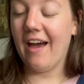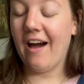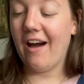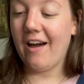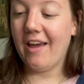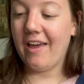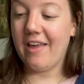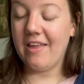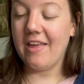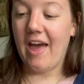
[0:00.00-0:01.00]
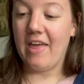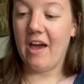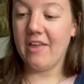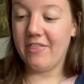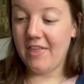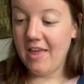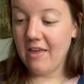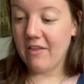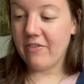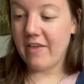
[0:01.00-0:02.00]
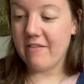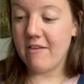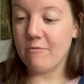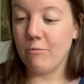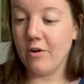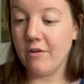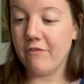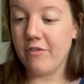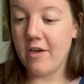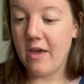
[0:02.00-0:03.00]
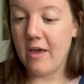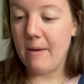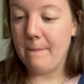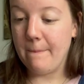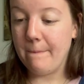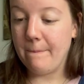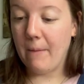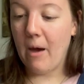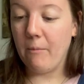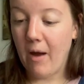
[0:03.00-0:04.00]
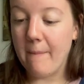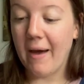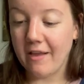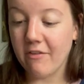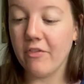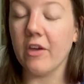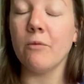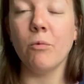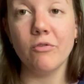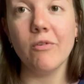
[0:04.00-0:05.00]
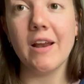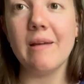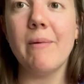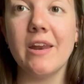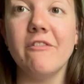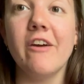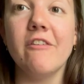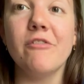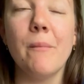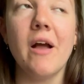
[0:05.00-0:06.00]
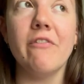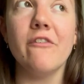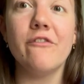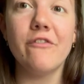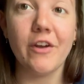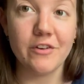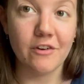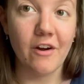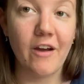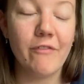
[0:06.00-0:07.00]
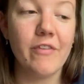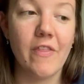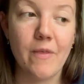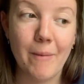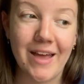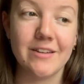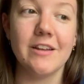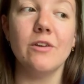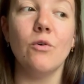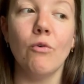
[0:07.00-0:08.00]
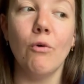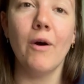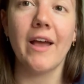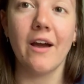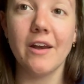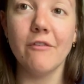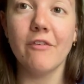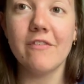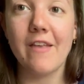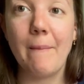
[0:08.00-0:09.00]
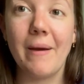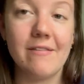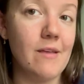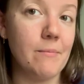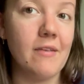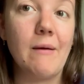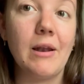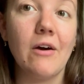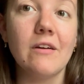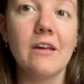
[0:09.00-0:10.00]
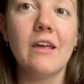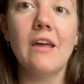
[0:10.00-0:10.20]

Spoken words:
I think this is one of the a pattern that would really benefit from either photographs in the pattern or a kind of step-by-step sew along.